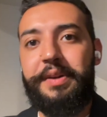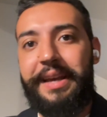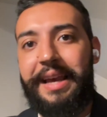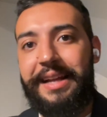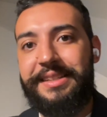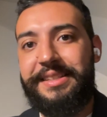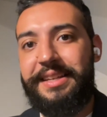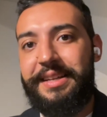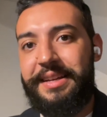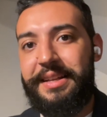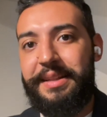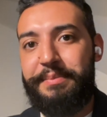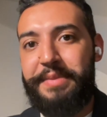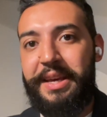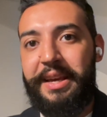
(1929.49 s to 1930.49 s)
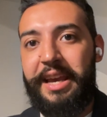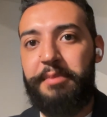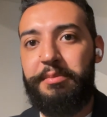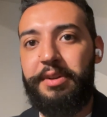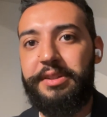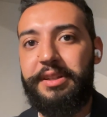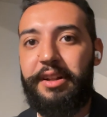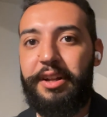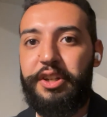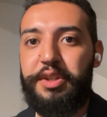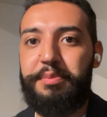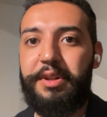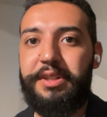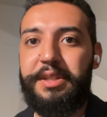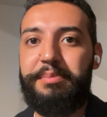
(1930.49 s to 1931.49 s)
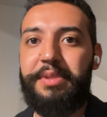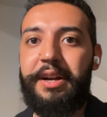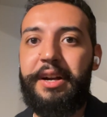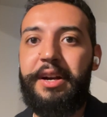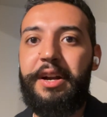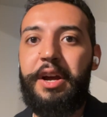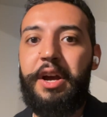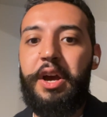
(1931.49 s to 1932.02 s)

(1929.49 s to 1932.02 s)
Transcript: get to being able to launch multiplayer.